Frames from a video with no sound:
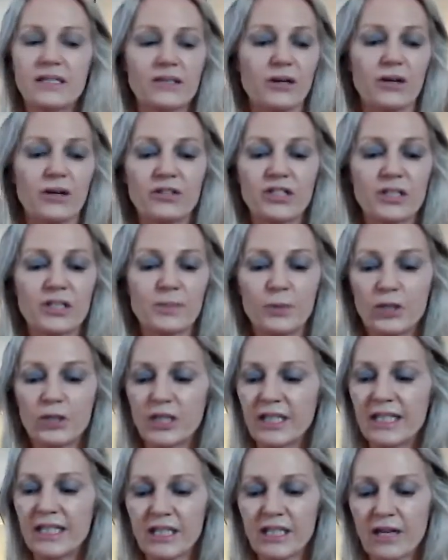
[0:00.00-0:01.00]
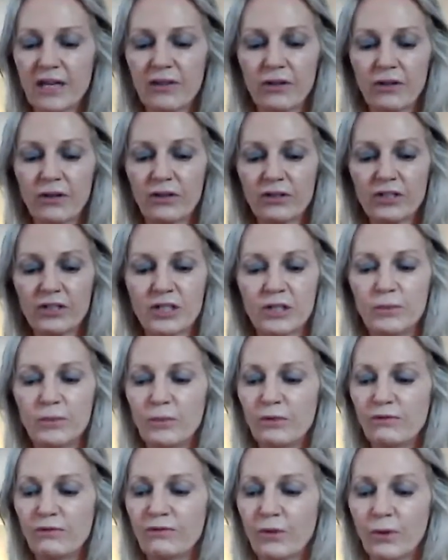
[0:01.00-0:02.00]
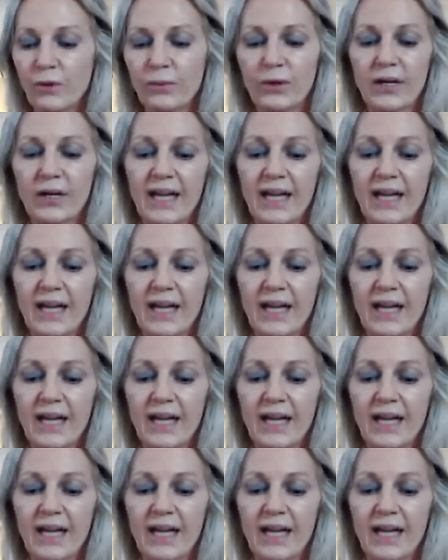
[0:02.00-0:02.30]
are just pushing each other to move forward.